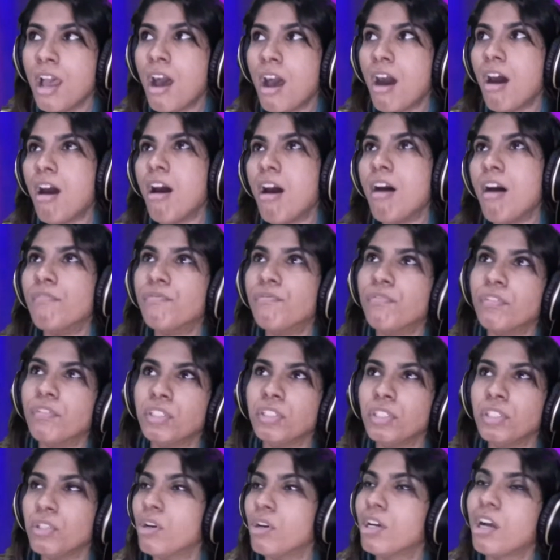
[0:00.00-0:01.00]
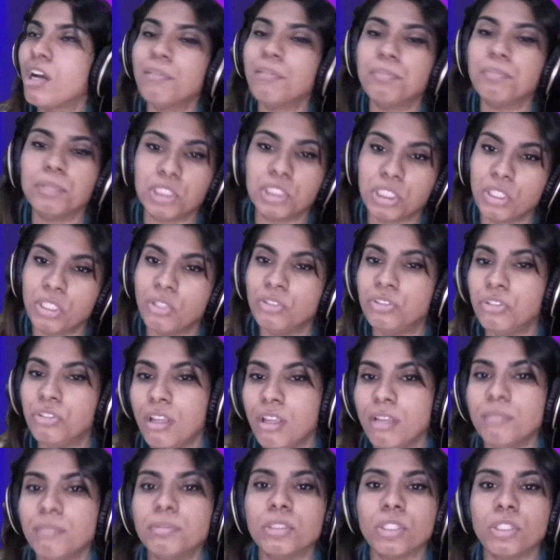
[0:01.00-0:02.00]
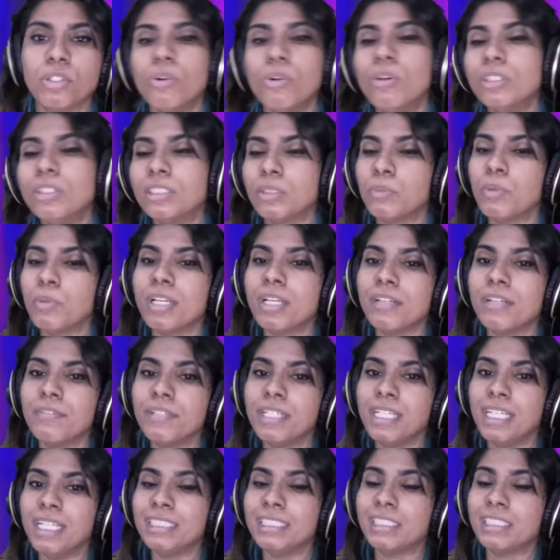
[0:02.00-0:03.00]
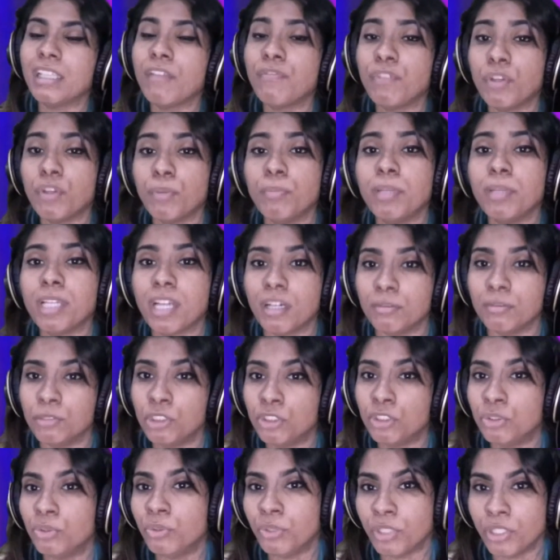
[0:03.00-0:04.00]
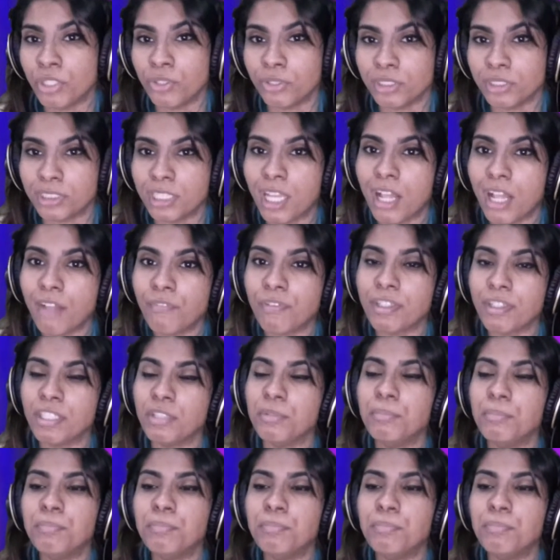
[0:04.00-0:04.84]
of accomplishing your dreams or goals or whatever is if you become true to yourself and you